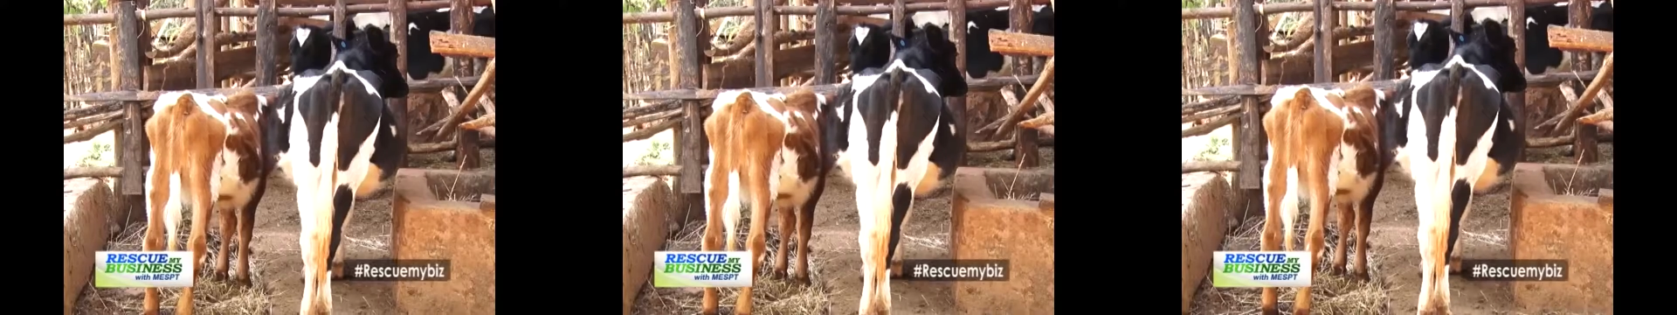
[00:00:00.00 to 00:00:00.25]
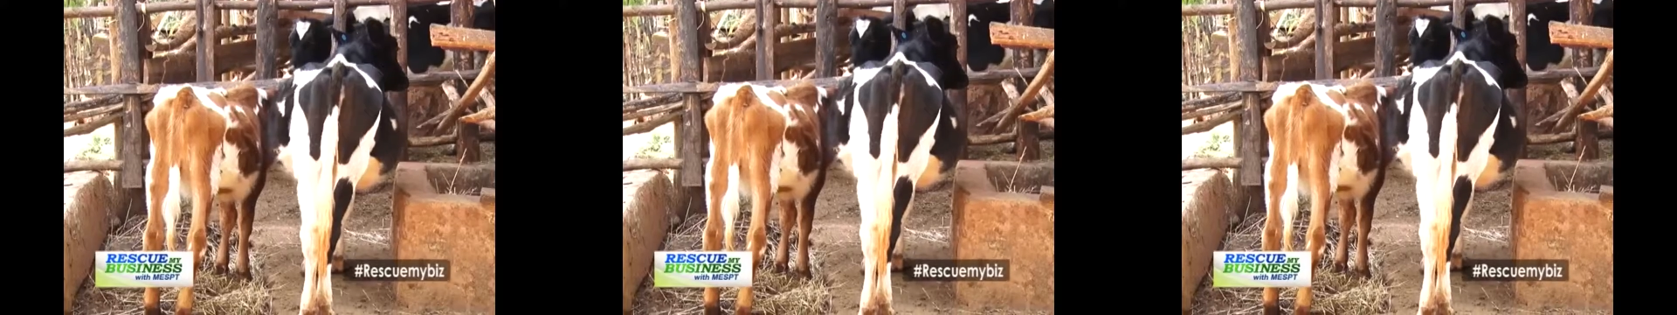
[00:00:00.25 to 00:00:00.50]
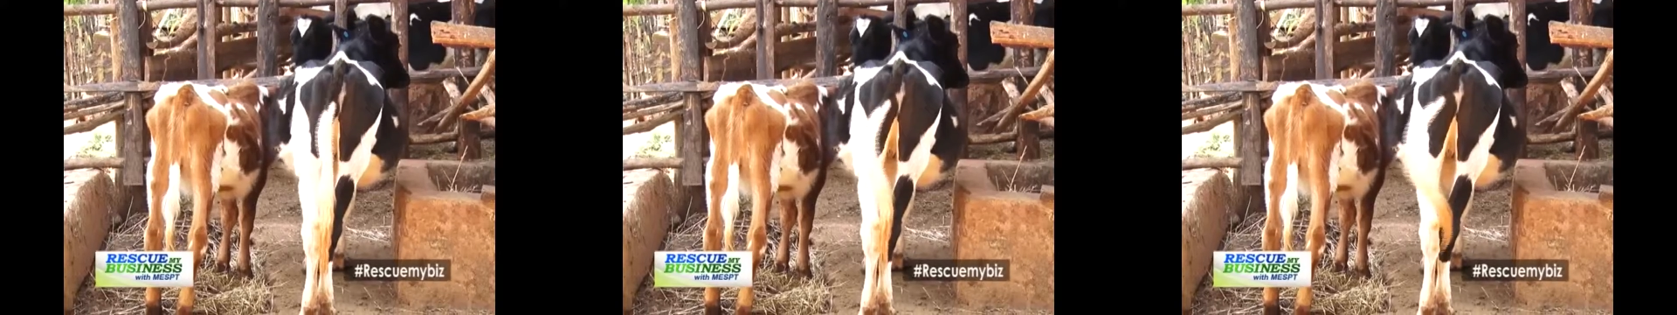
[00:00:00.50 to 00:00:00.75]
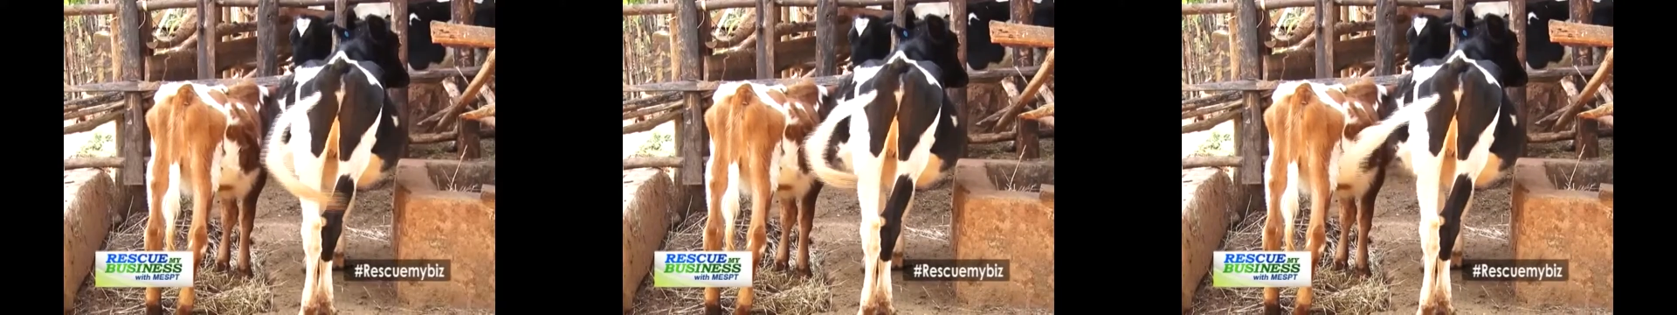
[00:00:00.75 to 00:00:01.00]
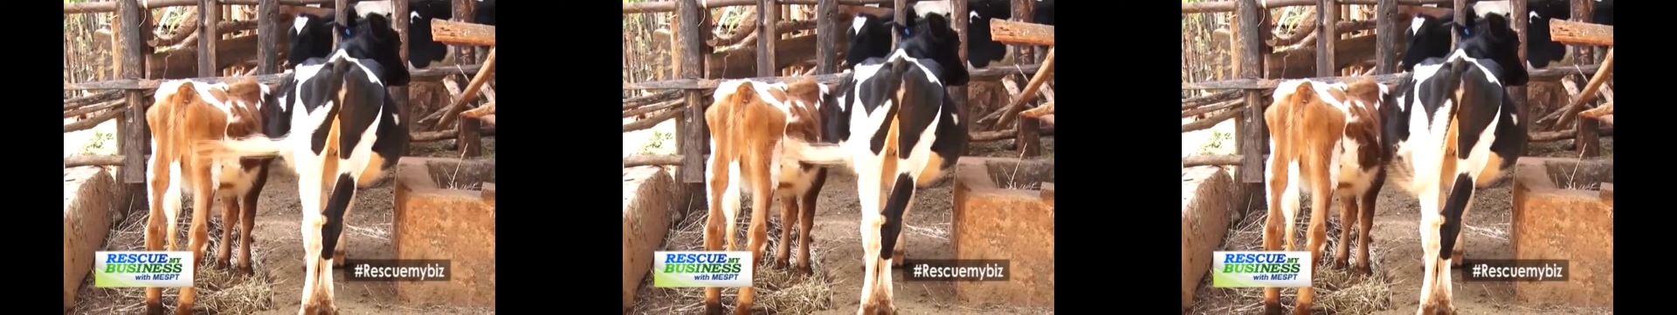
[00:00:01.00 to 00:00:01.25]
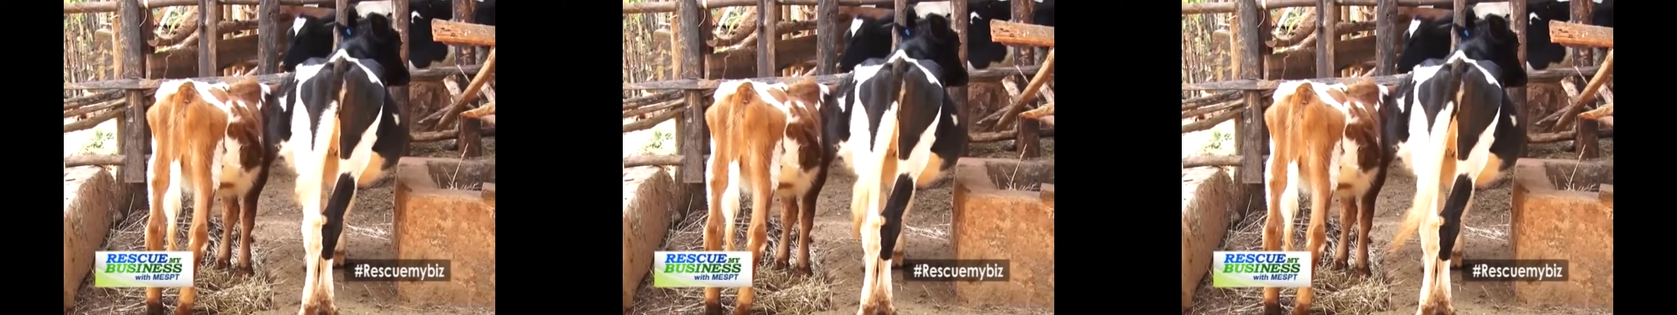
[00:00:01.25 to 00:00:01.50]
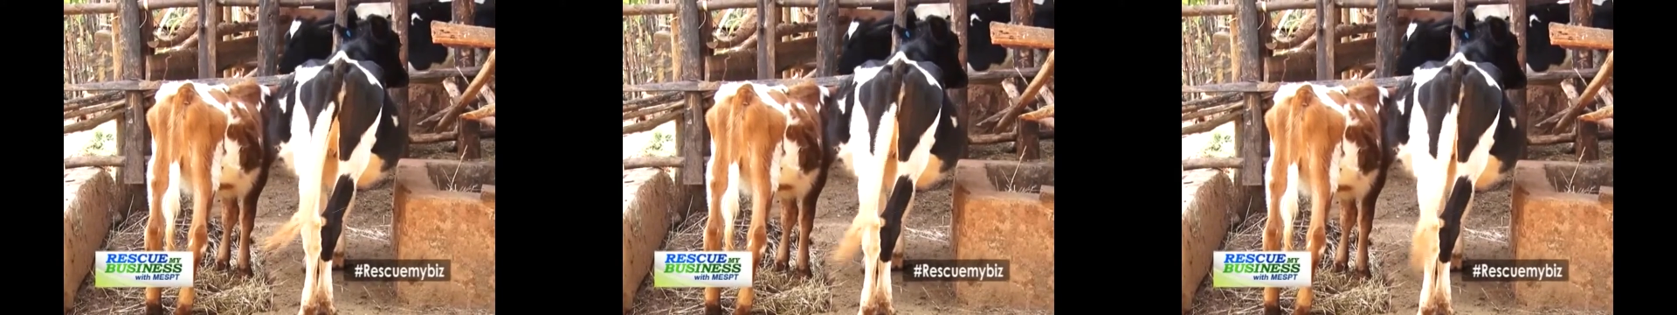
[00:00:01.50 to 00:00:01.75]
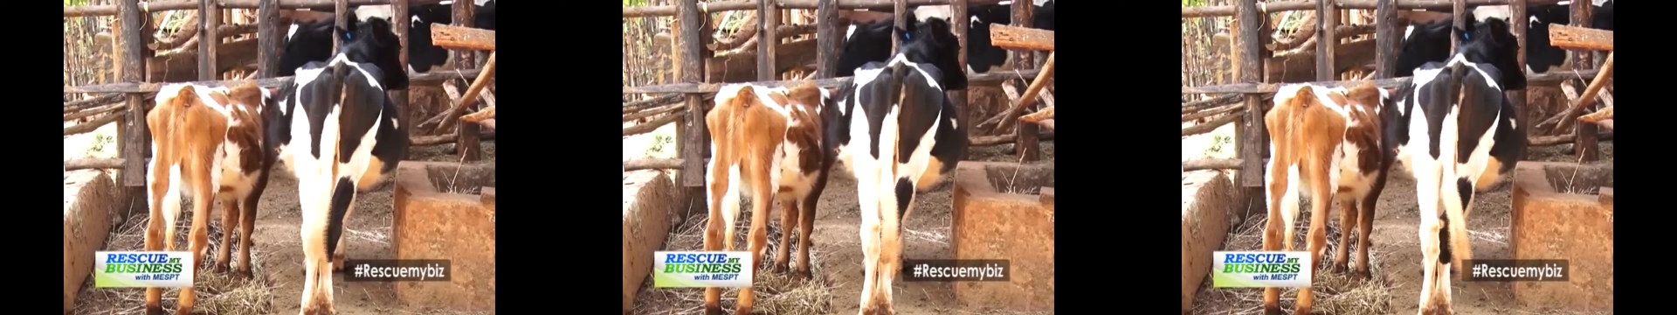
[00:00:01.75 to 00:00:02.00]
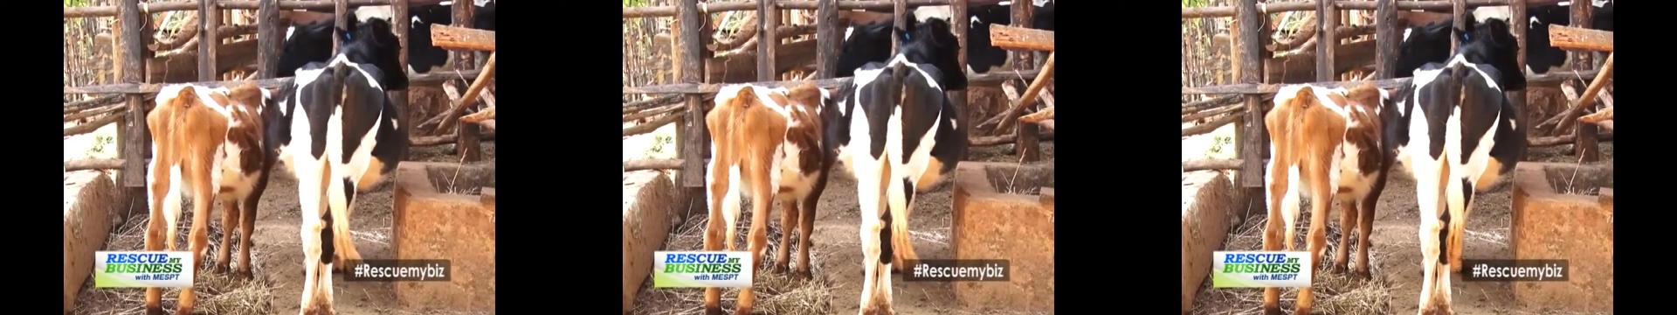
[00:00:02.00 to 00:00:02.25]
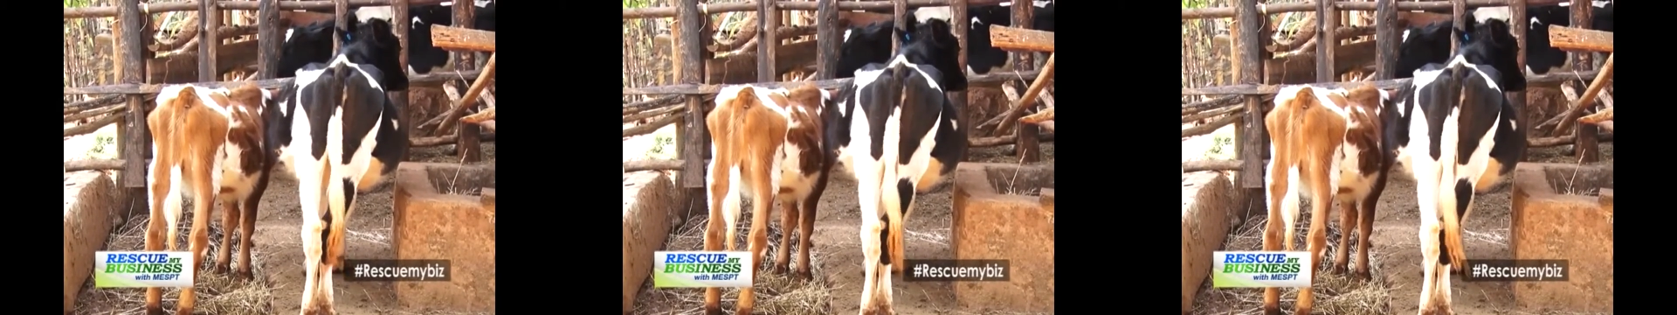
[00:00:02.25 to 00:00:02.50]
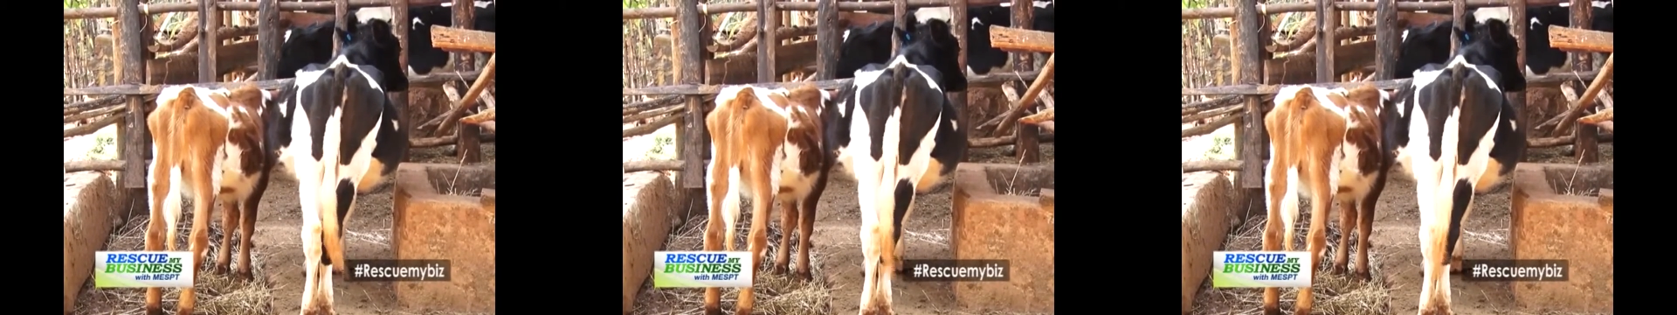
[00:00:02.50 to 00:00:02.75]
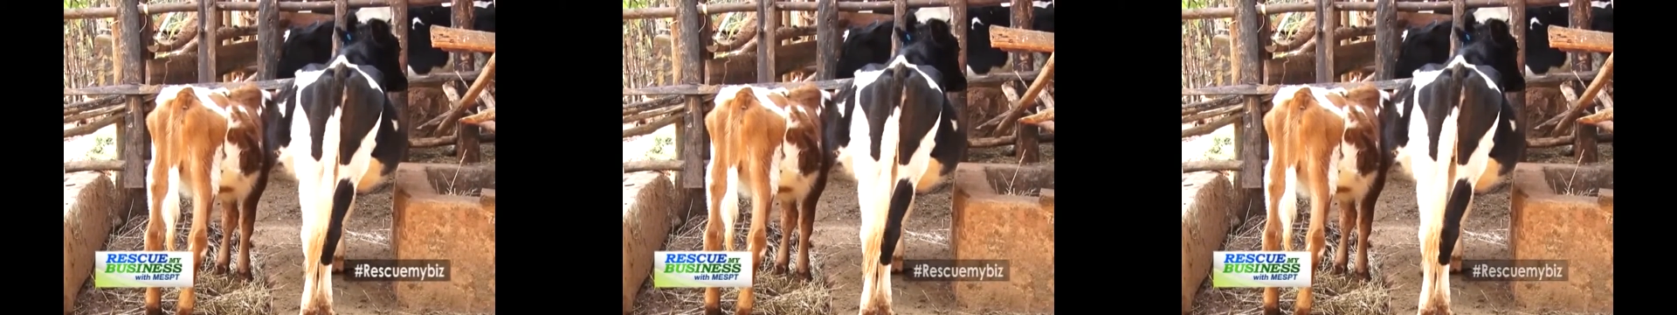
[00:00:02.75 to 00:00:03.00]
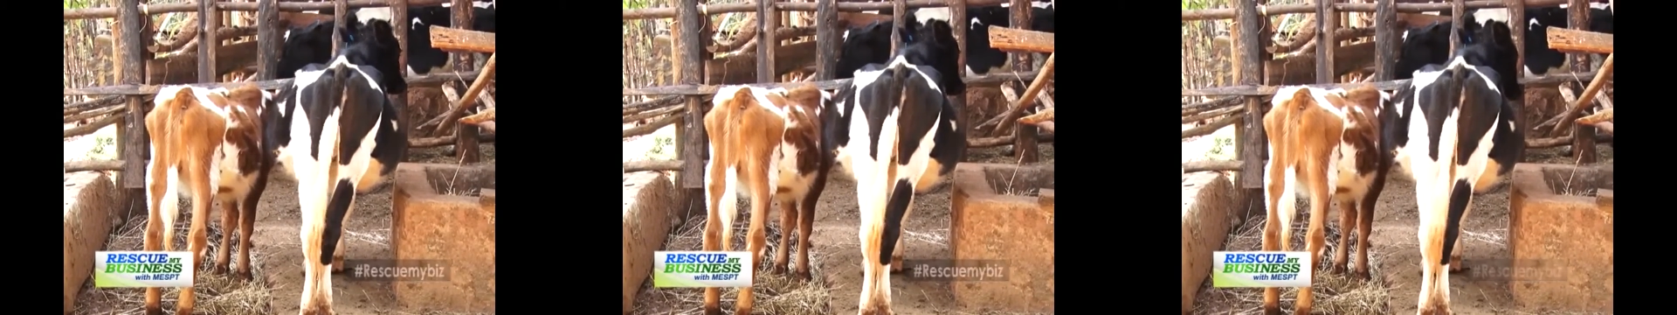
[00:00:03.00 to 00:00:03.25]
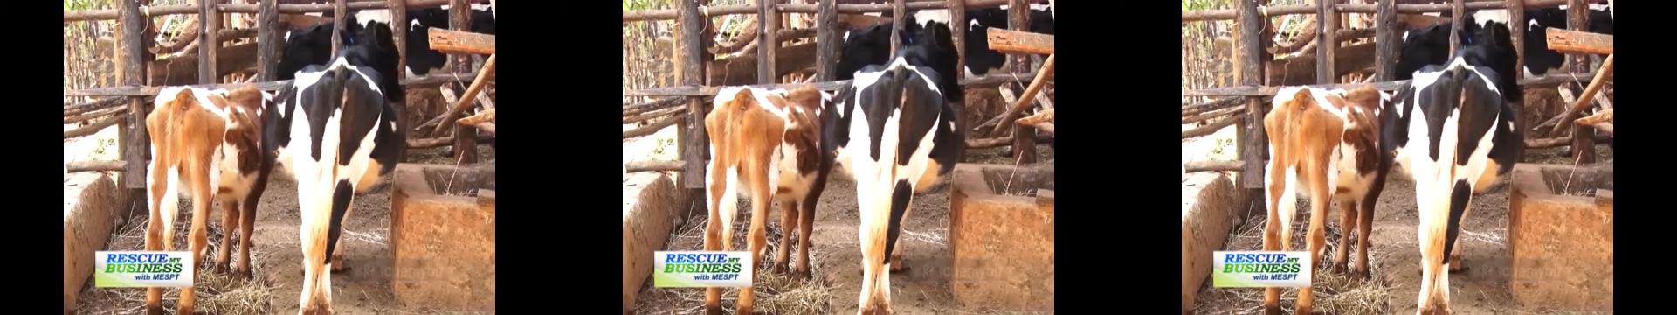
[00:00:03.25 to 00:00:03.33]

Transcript: Nobody's mouth can be seen.